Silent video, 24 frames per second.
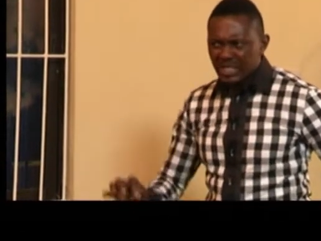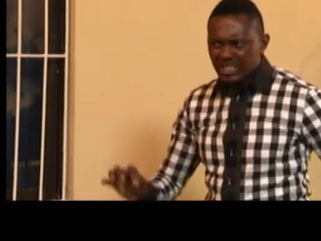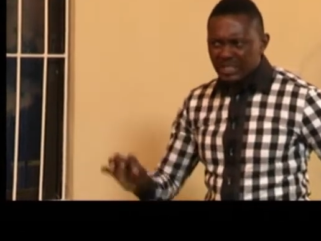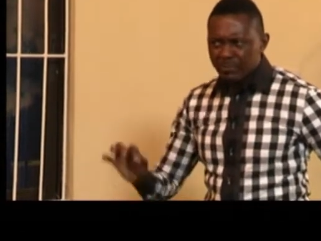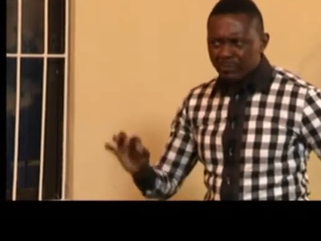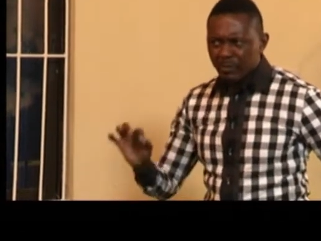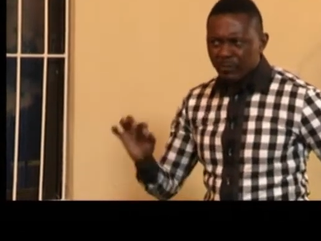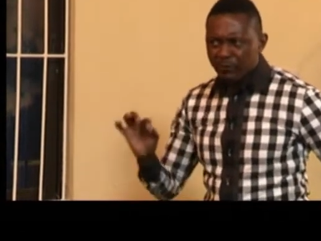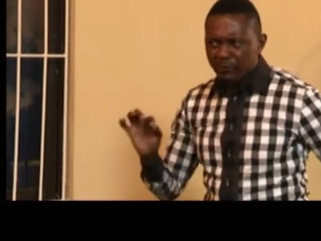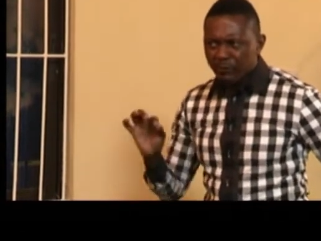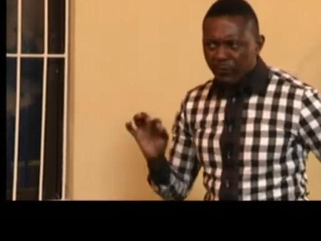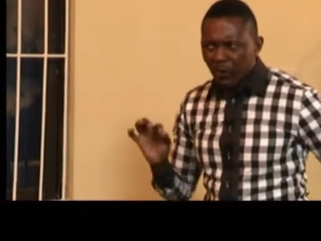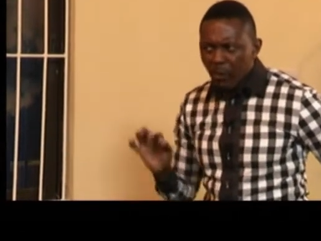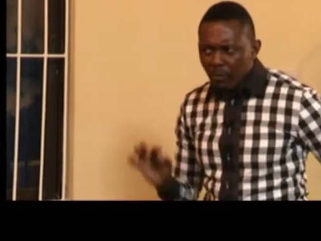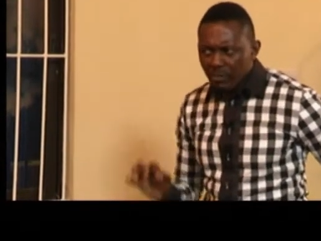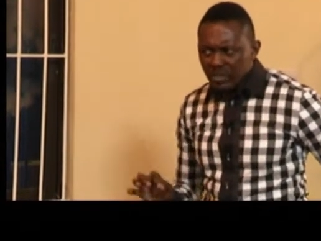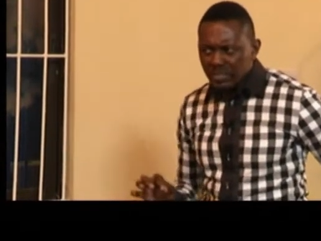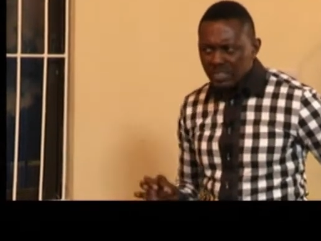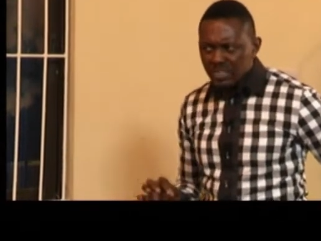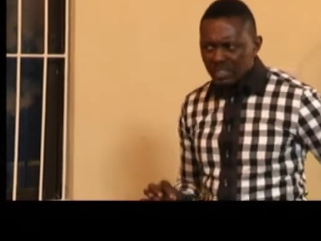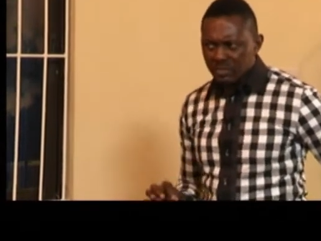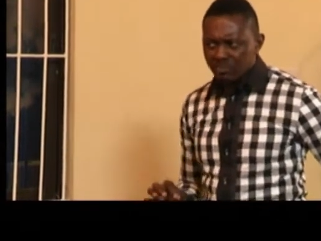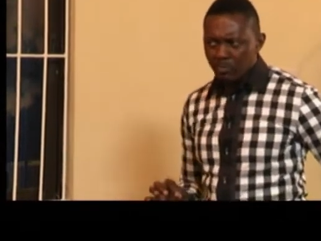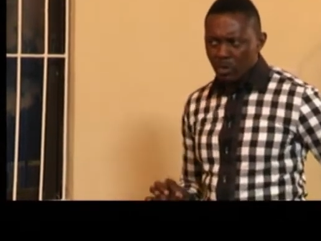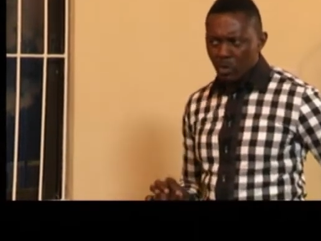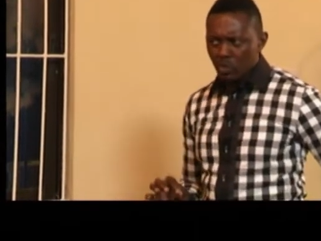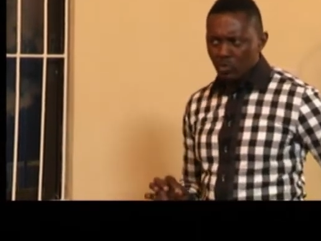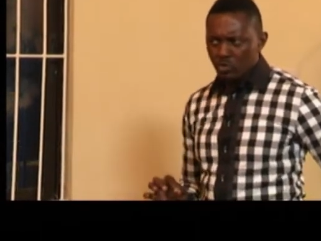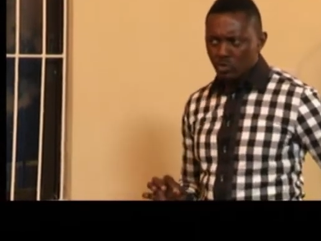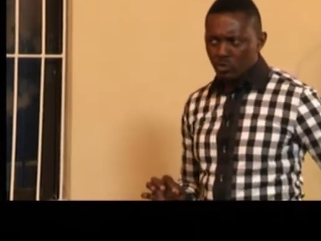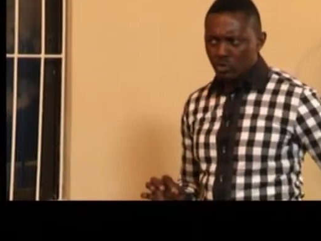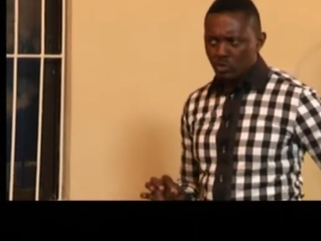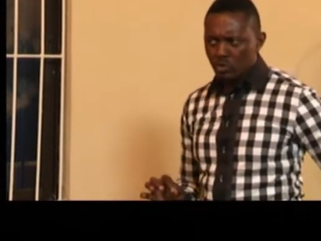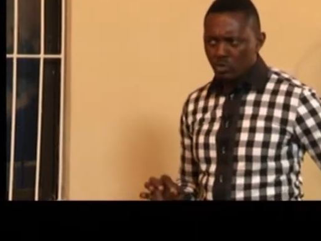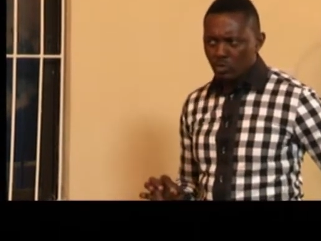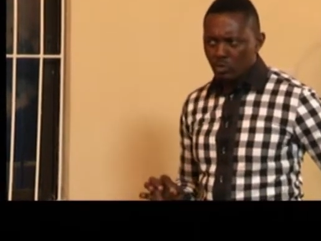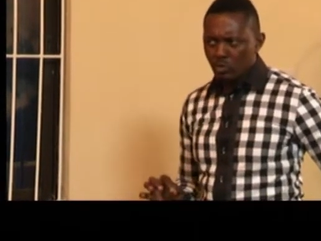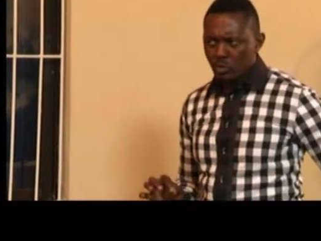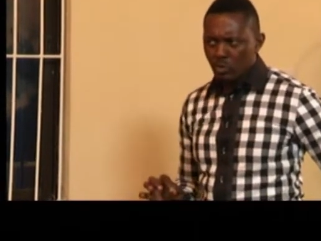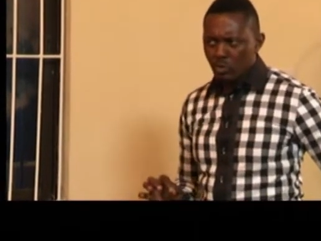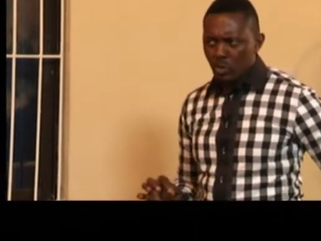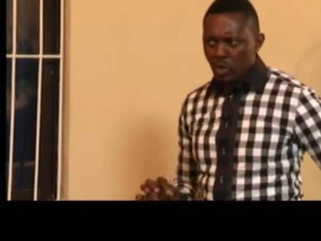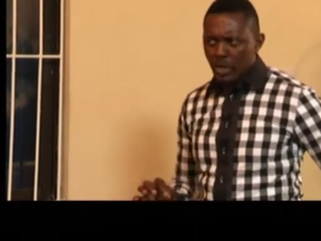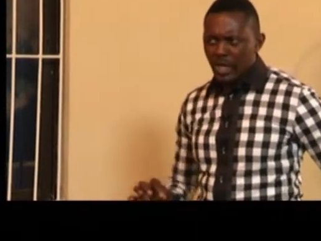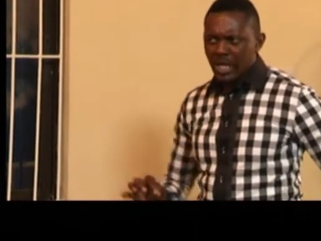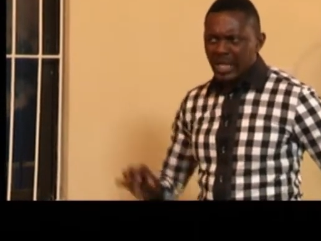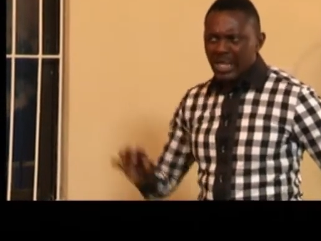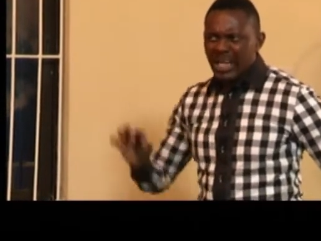it's performance mode,
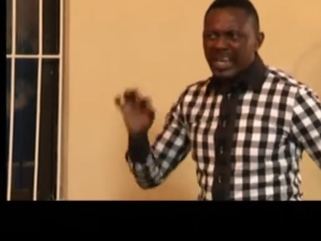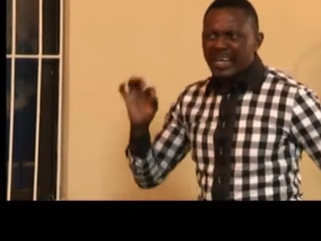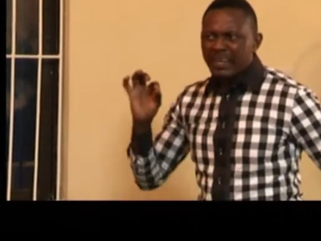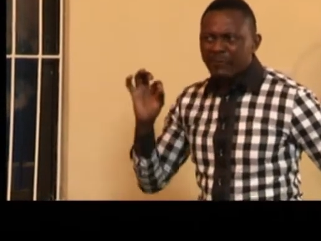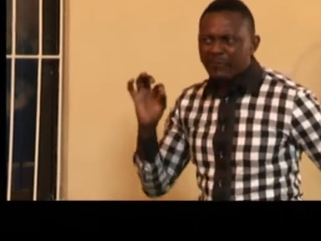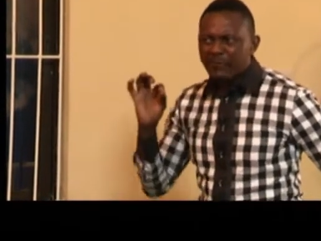it